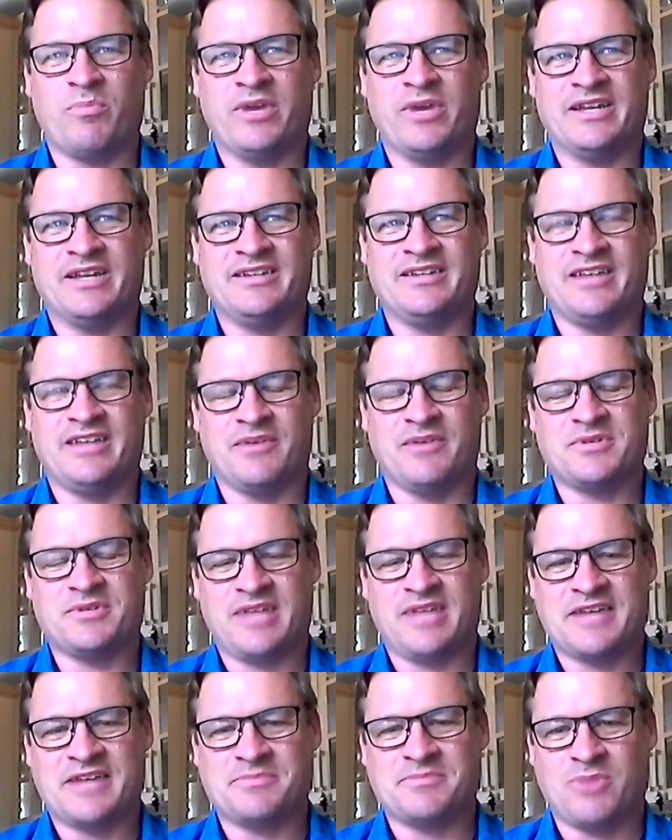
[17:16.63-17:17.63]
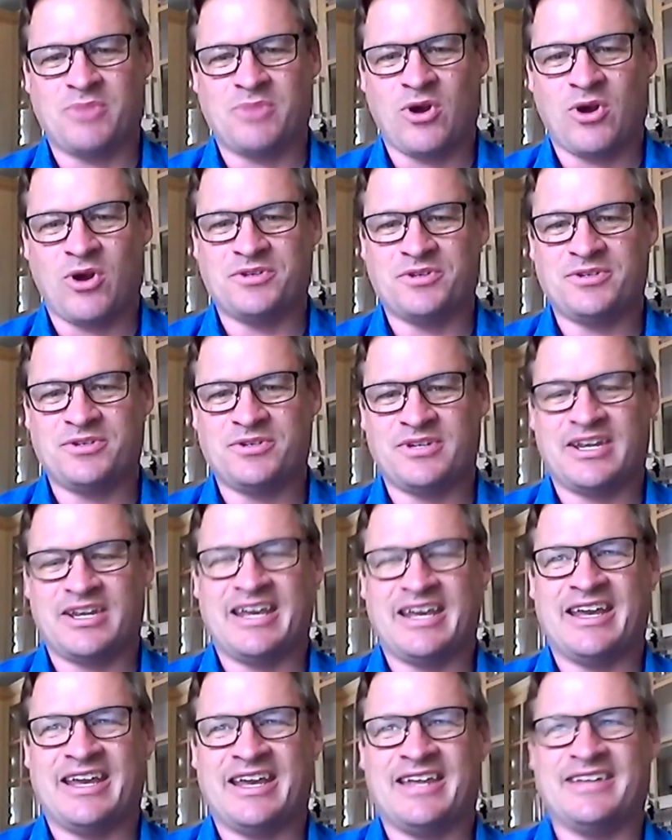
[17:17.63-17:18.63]
But yeah, it was last March,
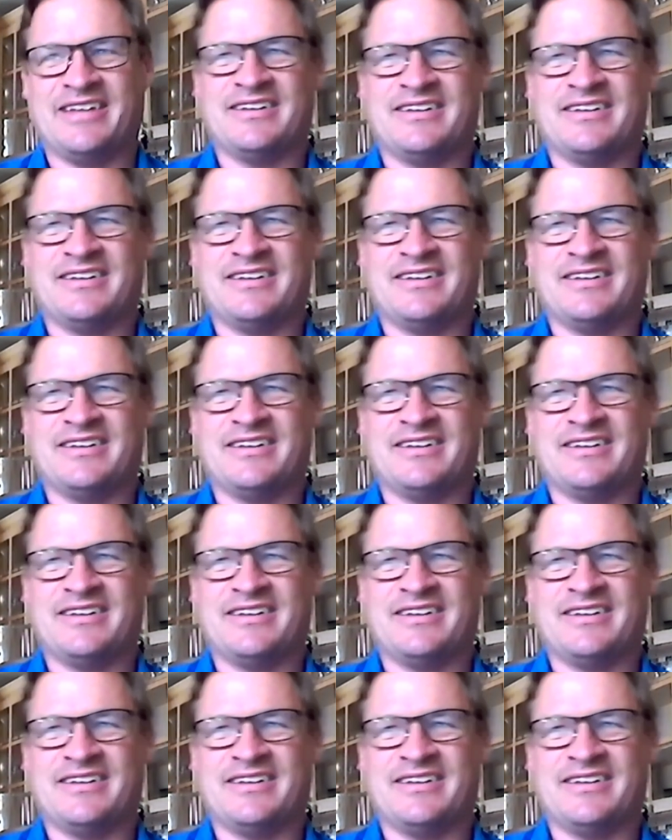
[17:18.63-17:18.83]
and